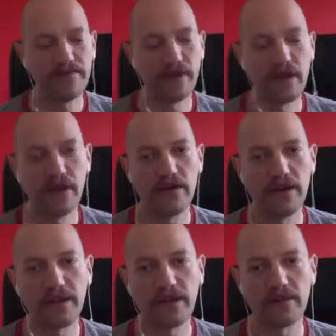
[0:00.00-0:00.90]
No,
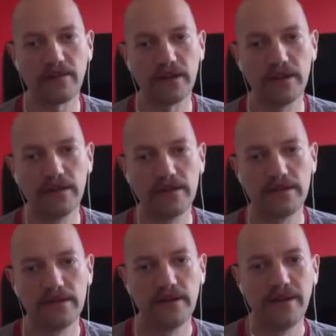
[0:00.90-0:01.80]
I disagree.
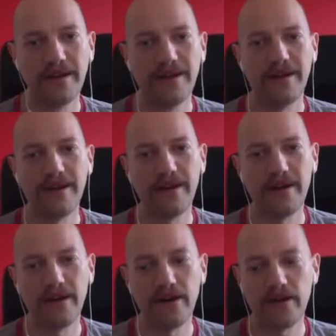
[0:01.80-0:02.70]

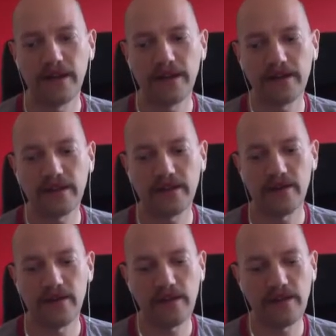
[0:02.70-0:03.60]

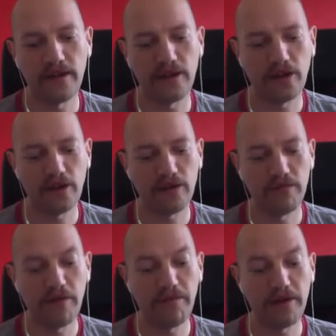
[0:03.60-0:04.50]
I think
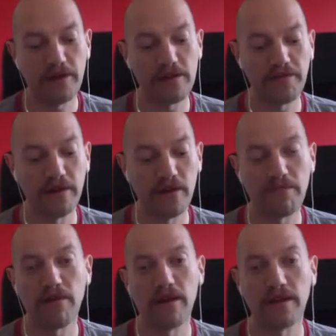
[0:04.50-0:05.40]
my personal opinion on
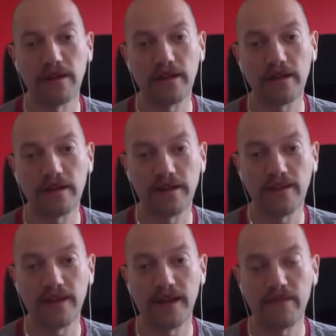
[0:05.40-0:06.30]
prizes is
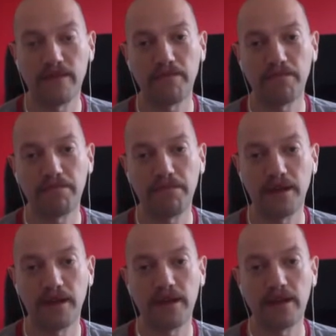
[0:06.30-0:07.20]
they have an
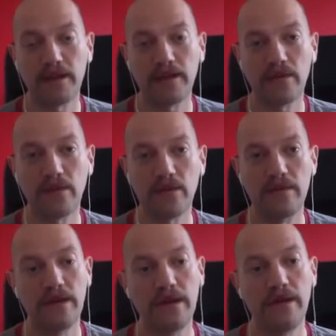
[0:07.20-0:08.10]
ability to
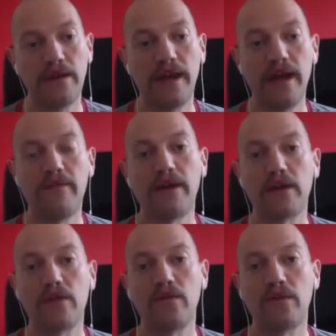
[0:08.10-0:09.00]
elevate
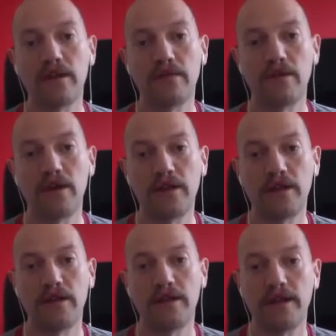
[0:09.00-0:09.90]
you as a
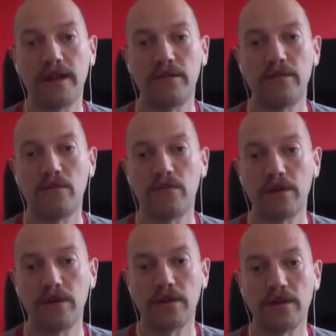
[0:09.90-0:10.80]
writer, to get you a new
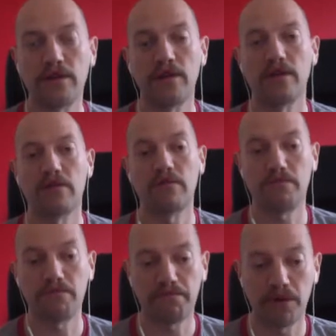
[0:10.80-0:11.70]
audience, to
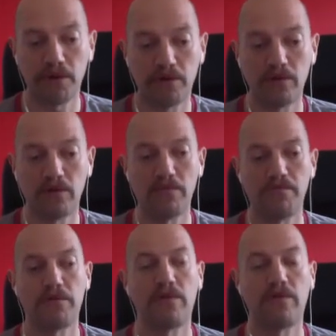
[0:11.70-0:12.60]
build your
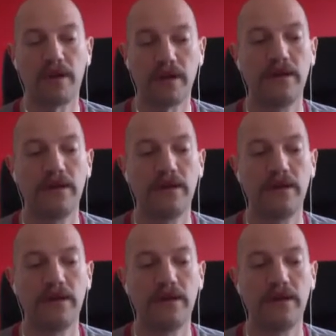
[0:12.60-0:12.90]
career.